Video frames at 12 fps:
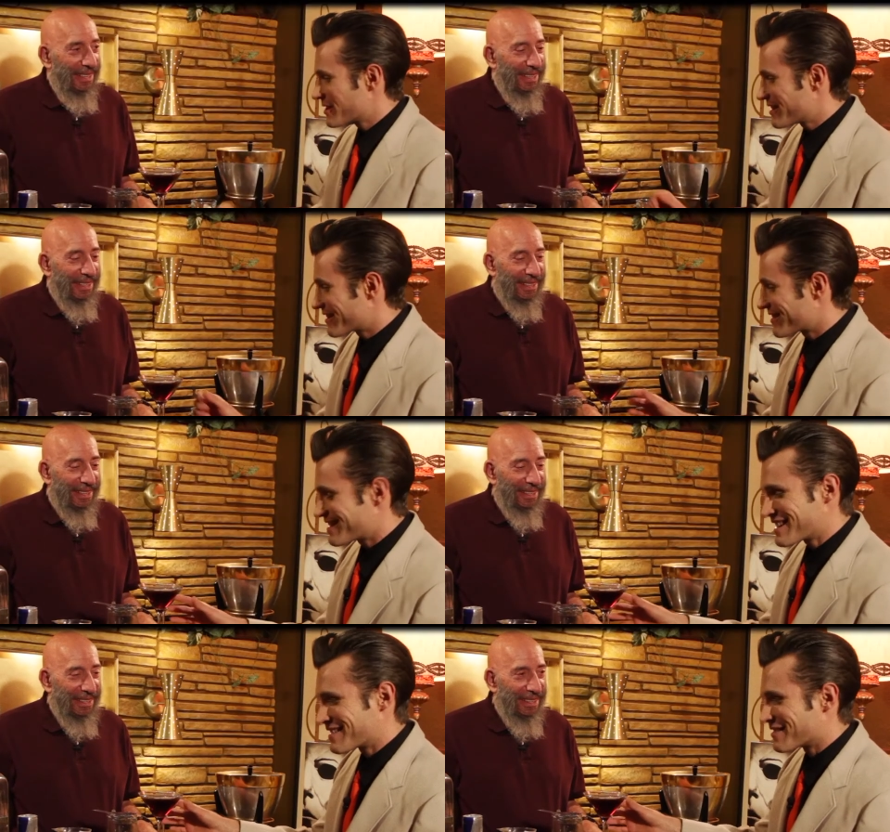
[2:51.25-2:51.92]
Speaker 1: good. I am
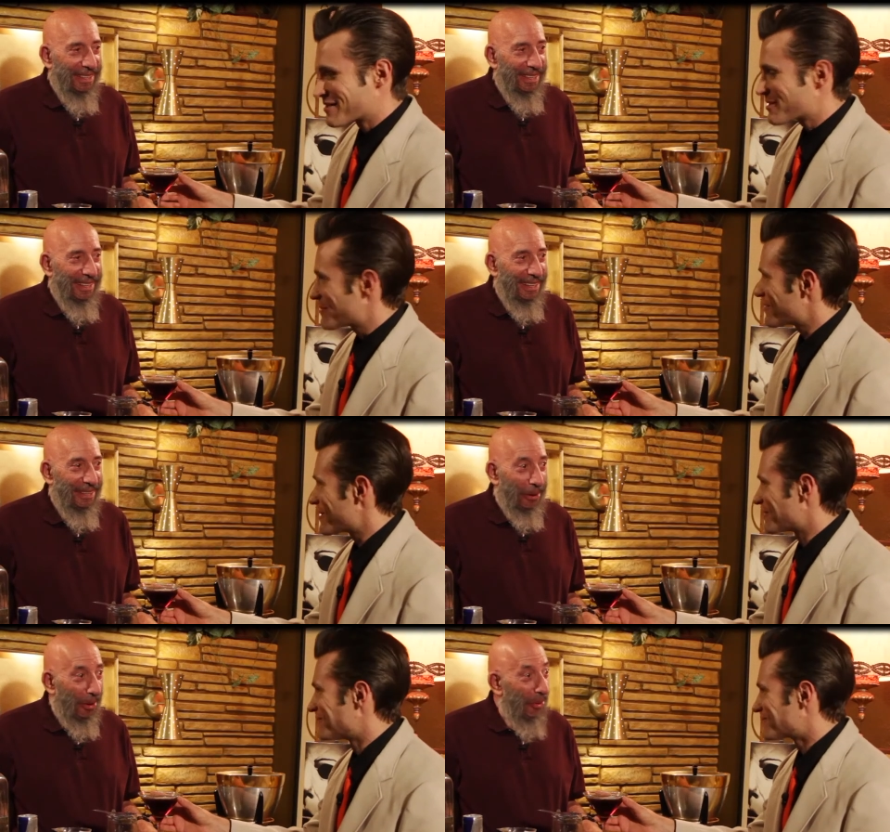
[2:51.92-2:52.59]
take another sip
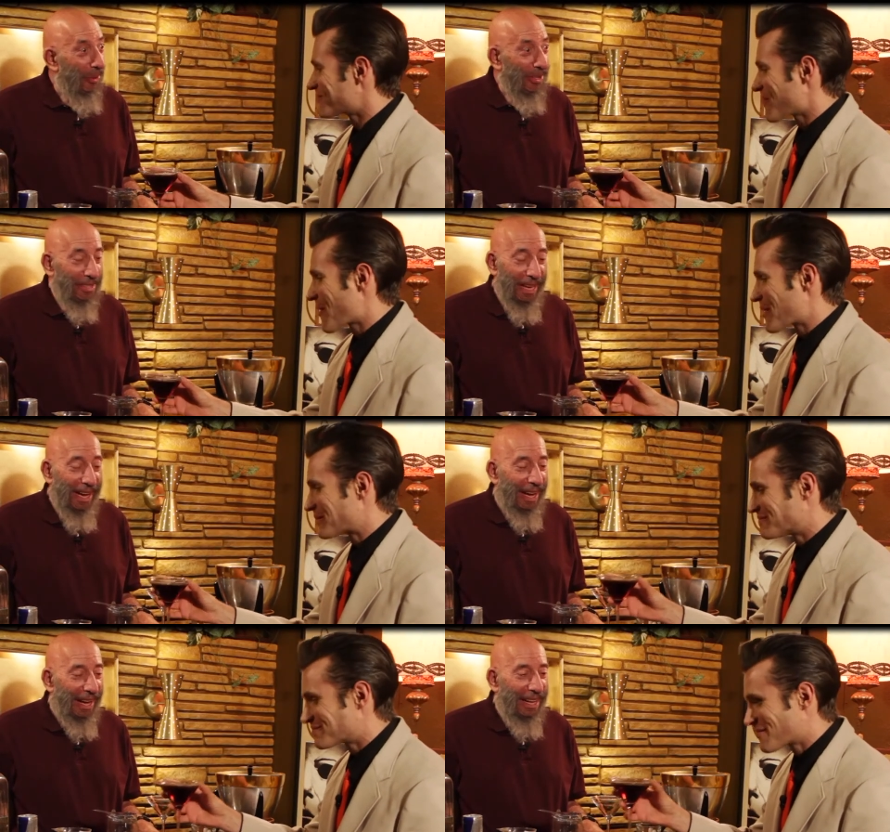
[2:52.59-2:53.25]
here. Oh, well,
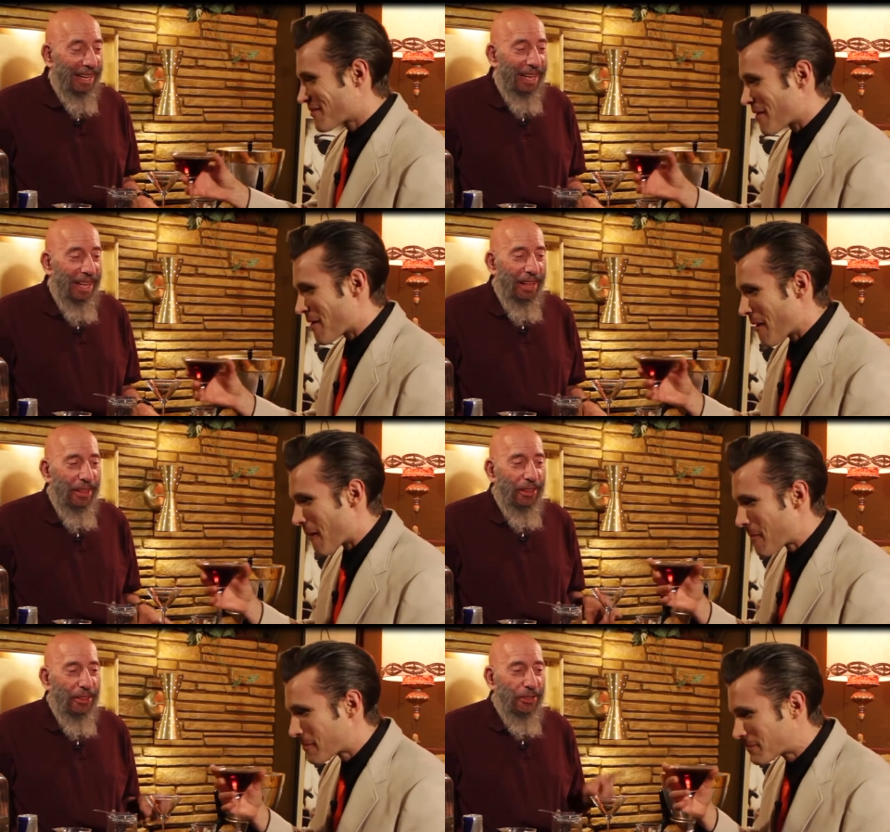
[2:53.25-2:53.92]
yeah.
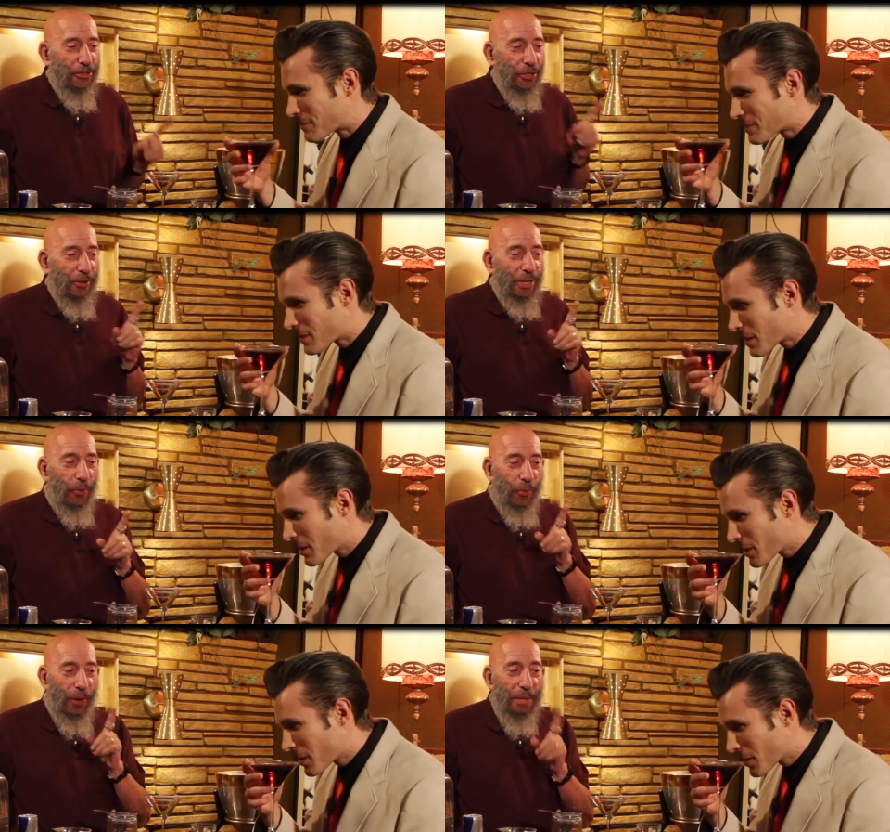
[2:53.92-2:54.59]
Yeah. There's only
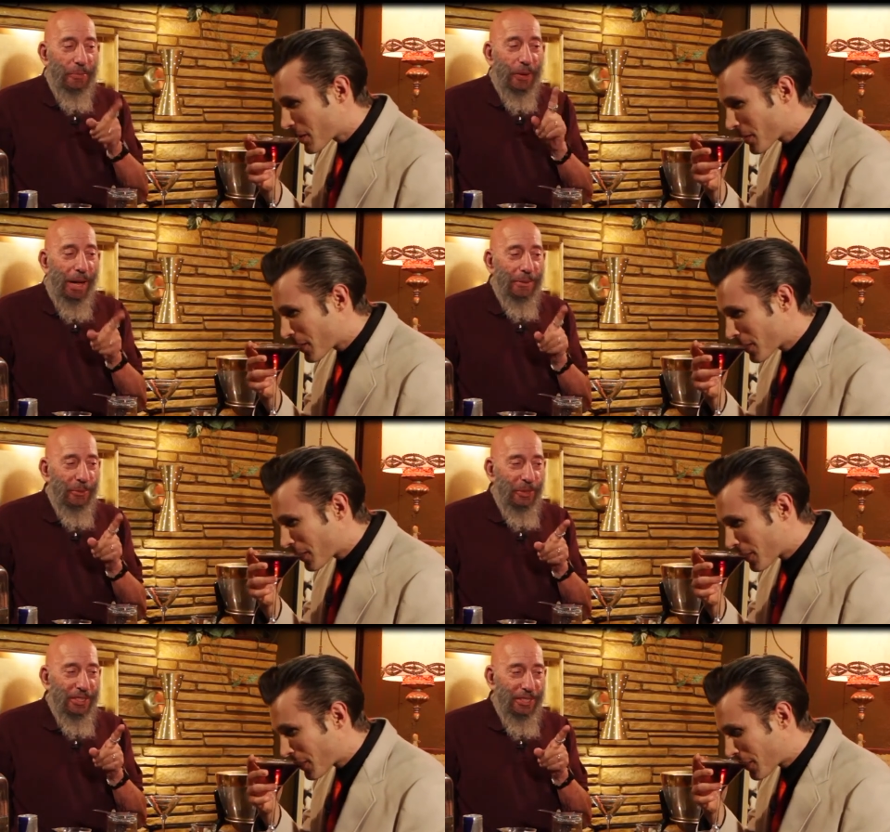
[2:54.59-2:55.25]
one
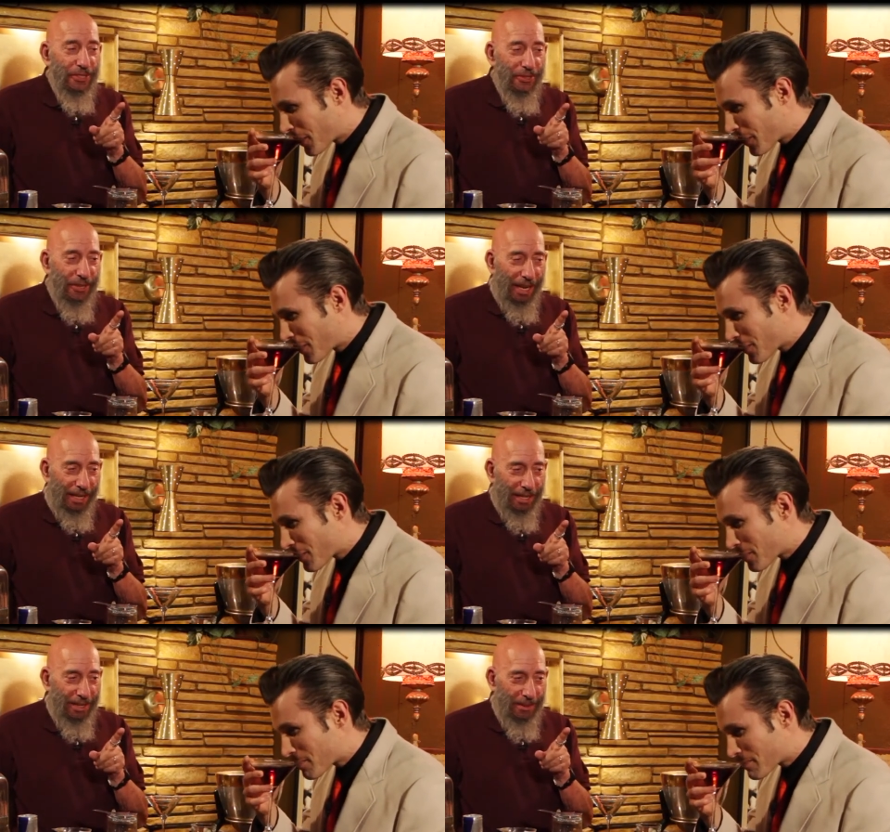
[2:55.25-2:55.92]
problem with this
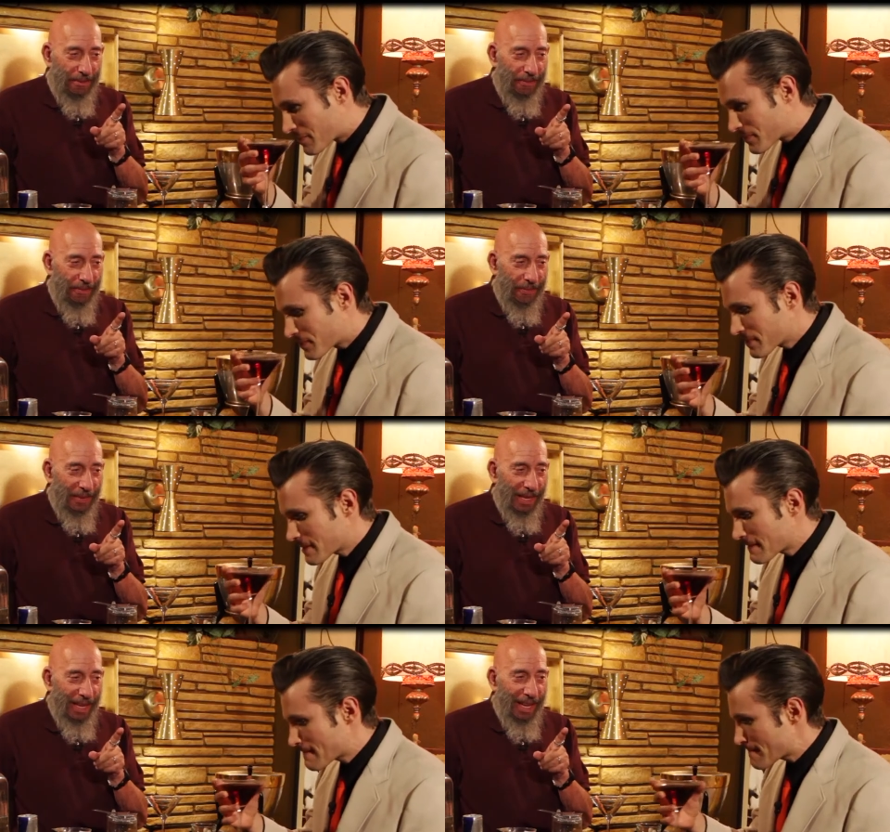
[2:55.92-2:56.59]
drink.
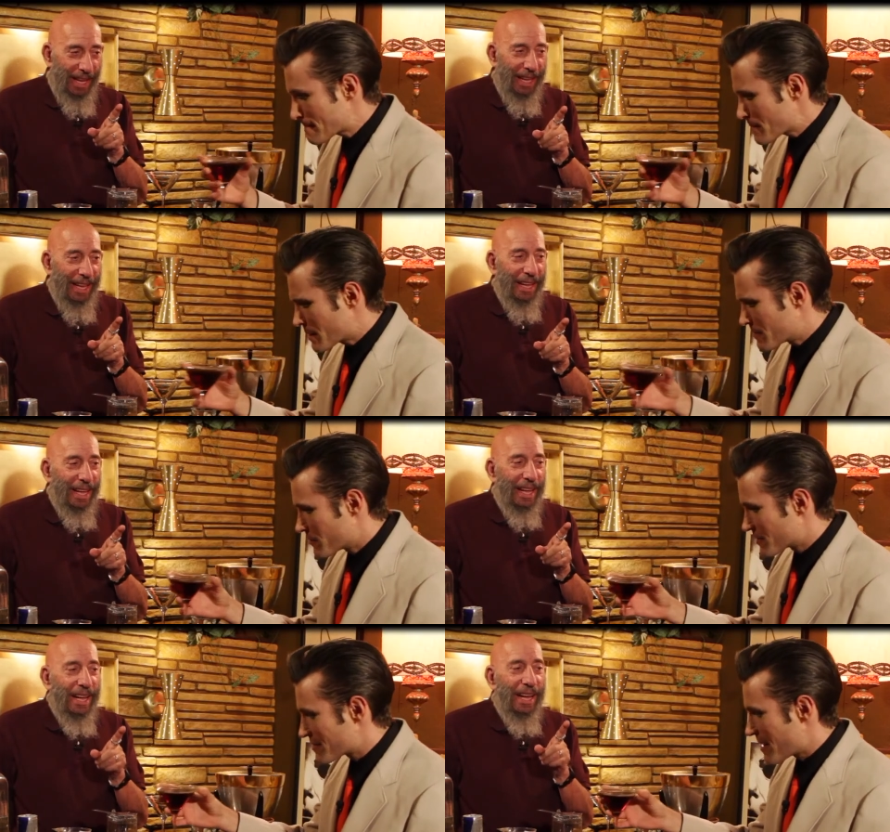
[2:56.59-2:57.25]

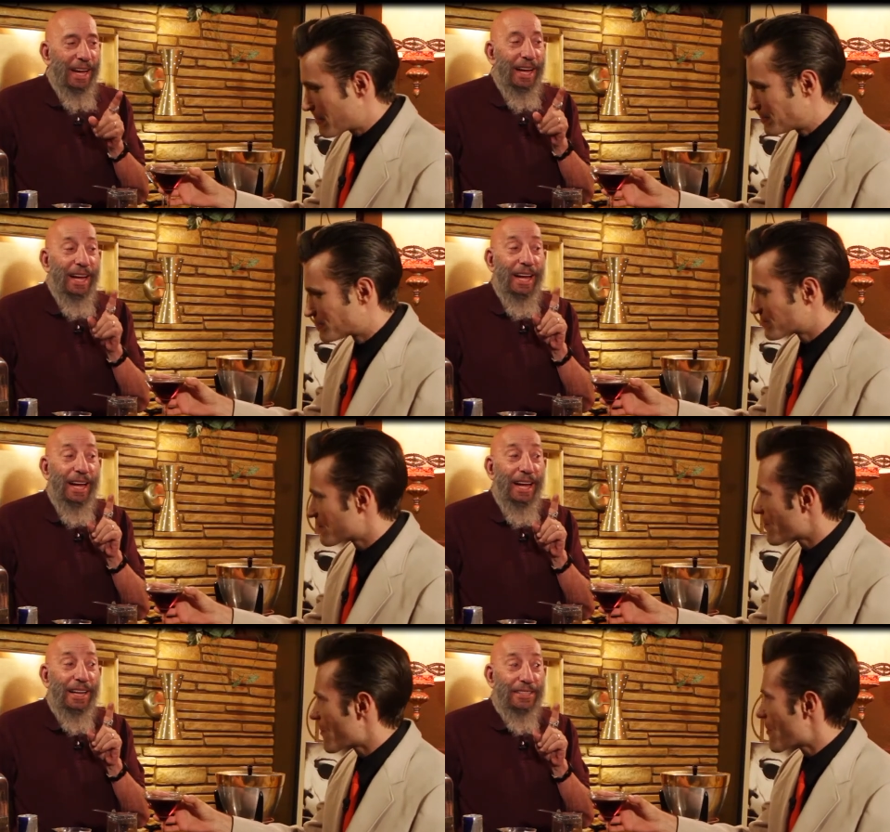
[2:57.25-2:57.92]
What's that?
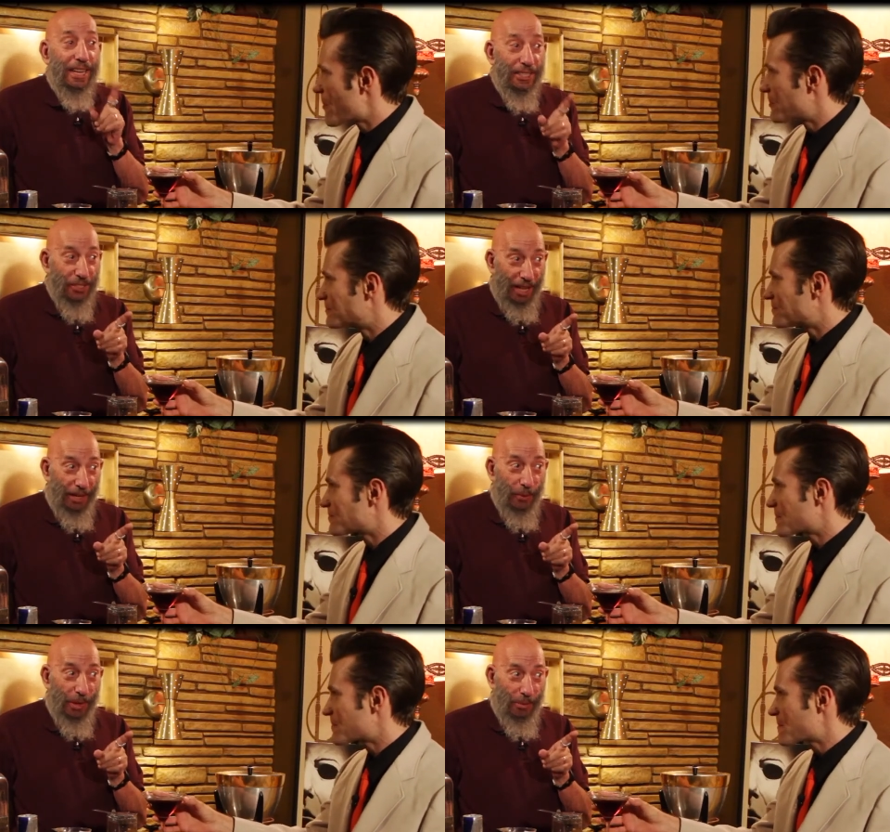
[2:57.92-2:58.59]
It tastes
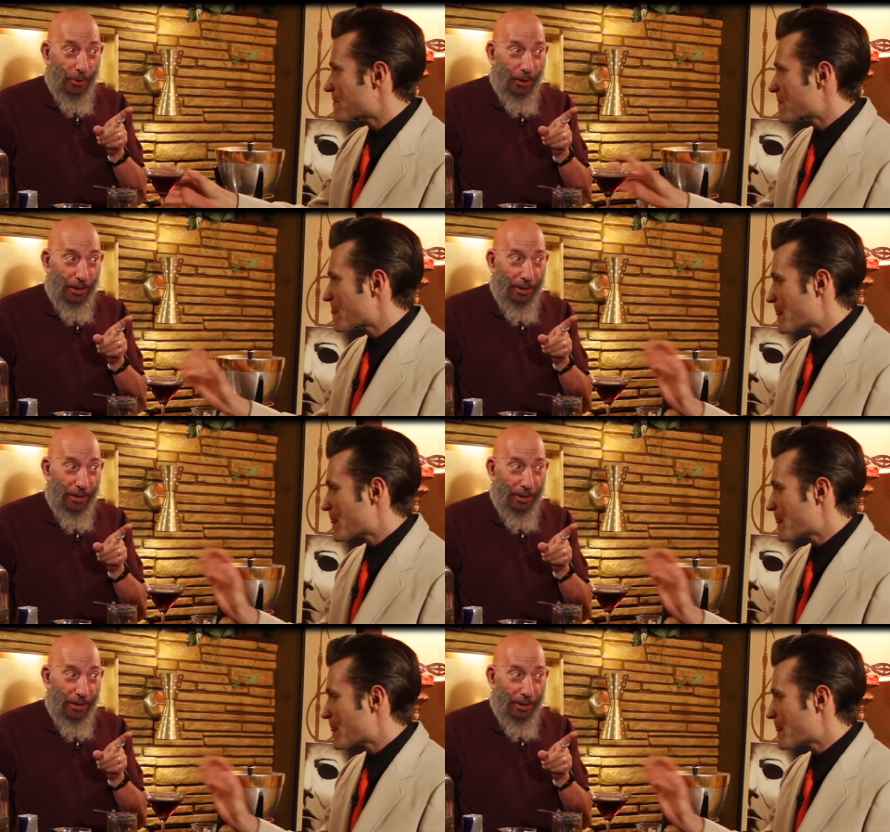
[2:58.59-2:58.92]
like one more.